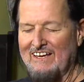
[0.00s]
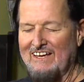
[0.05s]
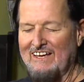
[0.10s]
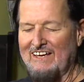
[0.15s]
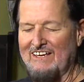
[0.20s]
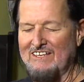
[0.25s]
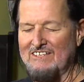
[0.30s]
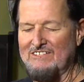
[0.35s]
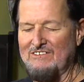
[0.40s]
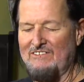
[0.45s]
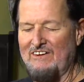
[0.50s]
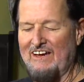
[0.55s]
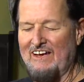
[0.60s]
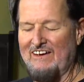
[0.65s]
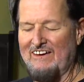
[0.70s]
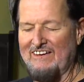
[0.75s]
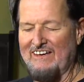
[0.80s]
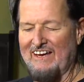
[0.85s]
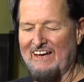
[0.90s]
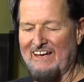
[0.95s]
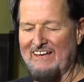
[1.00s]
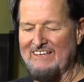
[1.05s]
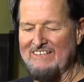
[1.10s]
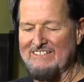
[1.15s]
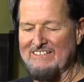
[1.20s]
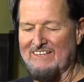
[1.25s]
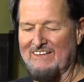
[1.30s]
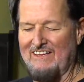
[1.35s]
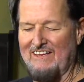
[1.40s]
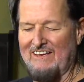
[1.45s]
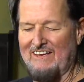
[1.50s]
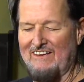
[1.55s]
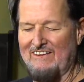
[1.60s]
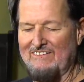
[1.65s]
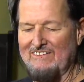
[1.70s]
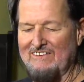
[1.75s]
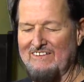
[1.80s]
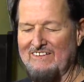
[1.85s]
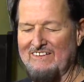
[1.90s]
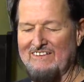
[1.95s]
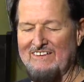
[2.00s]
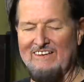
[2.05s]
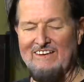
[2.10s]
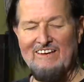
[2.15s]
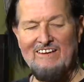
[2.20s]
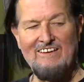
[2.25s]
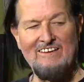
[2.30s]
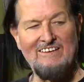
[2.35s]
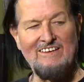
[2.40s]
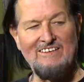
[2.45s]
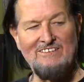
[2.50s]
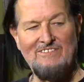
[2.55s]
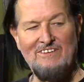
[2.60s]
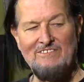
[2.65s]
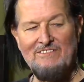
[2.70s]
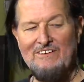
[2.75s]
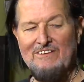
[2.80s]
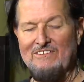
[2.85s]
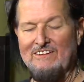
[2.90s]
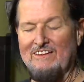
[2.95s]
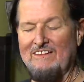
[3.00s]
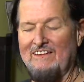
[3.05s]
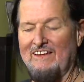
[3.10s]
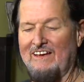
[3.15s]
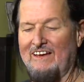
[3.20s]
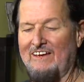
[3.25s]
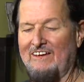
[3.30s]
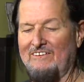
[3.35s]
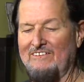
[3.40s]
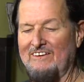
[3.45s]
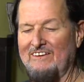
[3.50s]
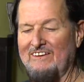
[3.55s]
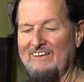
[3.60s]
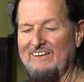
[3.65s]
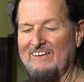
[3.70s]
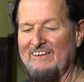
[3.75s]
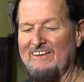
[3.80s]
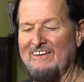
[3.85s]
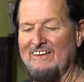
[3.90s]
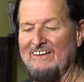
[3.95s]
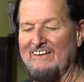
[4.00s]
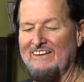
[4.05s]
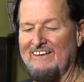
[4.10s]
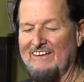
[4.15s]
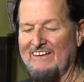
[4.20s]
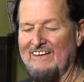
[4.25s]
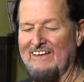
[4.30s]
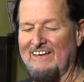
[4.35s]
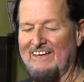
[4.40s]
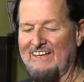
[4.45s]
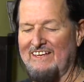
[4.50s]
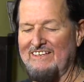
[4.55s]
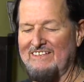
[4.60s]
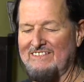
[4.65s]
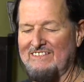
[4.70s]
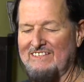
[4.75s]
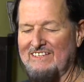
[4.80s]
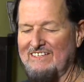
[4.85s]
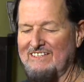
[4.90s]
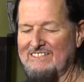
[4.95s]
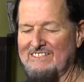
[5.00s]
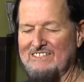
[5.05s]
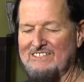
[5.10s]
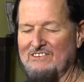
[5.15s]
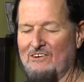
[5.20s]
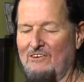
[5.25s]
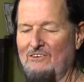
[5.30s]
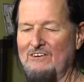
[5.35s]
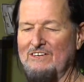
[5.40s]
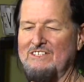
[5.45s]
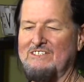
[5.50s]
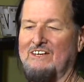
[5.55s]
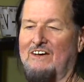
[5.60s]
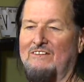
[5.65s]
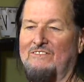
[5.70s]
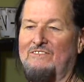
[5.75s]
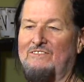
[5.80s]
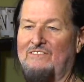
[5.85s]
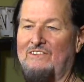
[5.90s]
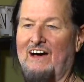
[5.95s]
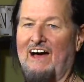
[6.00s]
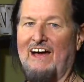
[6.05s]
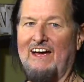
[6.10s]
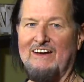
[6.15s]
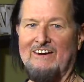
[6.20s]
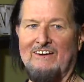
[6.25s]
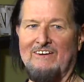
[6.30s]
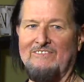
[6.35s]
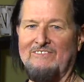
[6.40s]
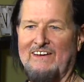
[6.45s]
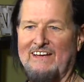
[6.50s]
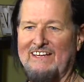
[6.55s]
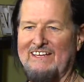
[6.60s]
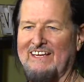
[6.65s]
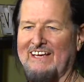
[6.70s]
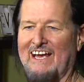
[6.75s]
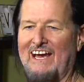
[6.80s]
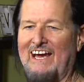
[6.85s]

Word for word: he gets around. Yeah, he's a clown. You know, he's my favorite clown, and he's he's just always on fire, man. The